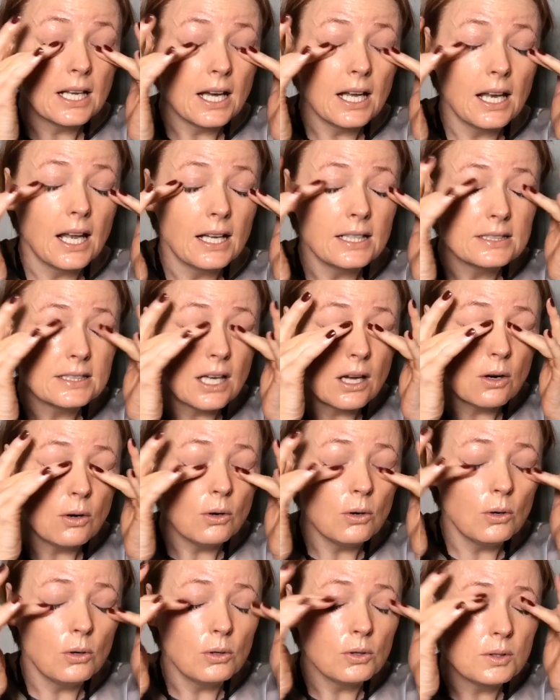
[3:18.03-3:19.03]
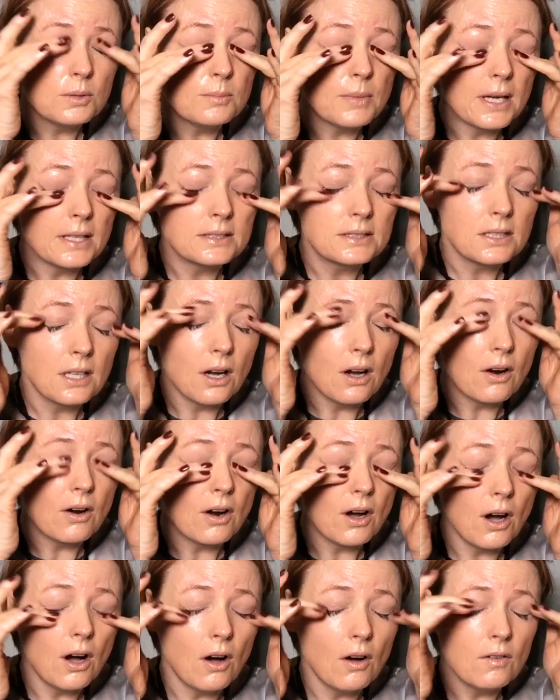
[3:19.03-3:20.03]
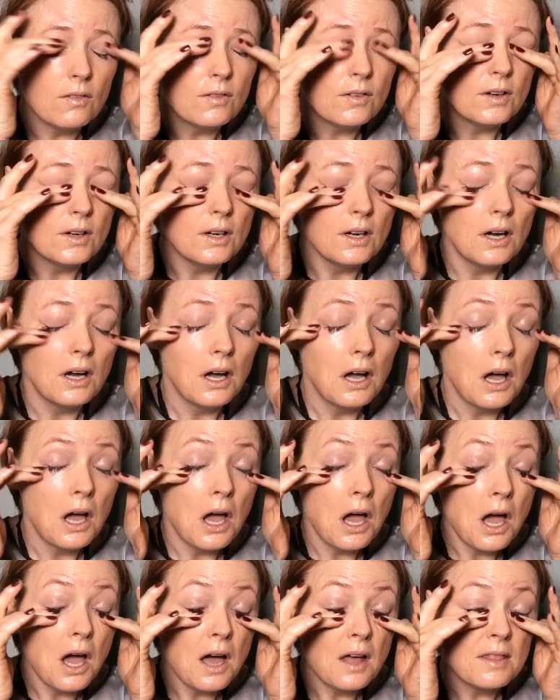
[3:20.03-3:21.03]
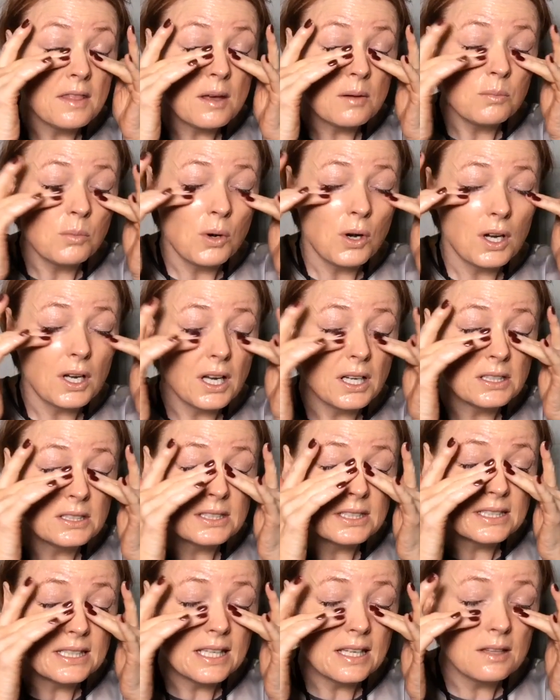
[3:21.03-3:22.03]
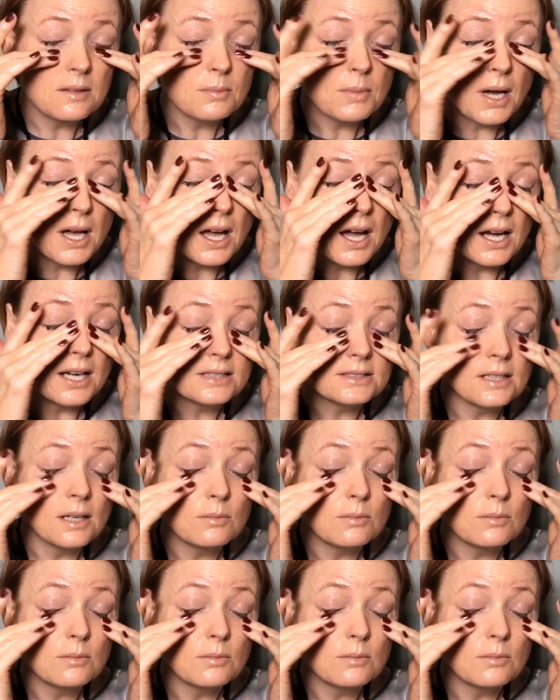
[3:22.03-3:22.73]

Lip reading: I like to get all the mascara off and then work underneath my eyes.